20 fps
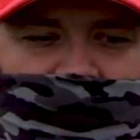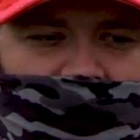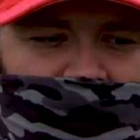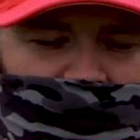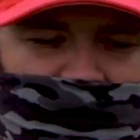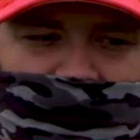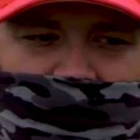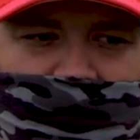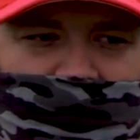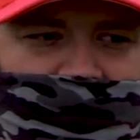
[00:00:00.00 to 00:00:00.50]

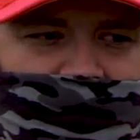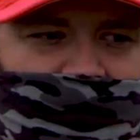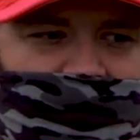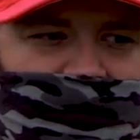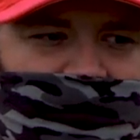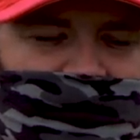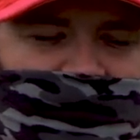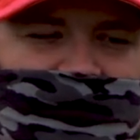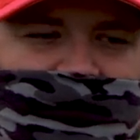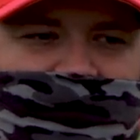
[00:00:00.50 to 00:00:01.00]
all four
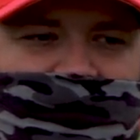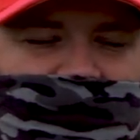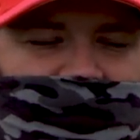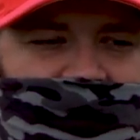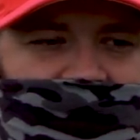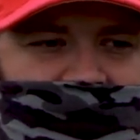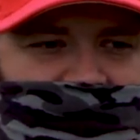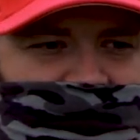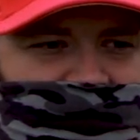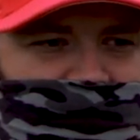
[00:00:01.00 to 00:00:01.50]
years in
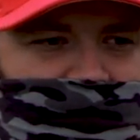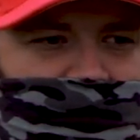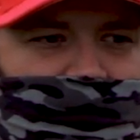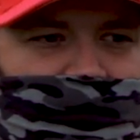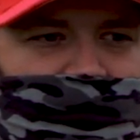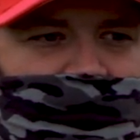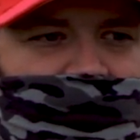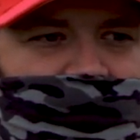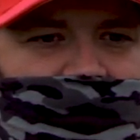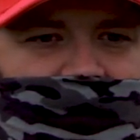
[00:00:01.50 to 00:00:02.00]
high
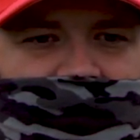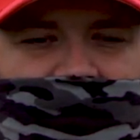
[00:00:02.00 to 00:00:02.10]
school.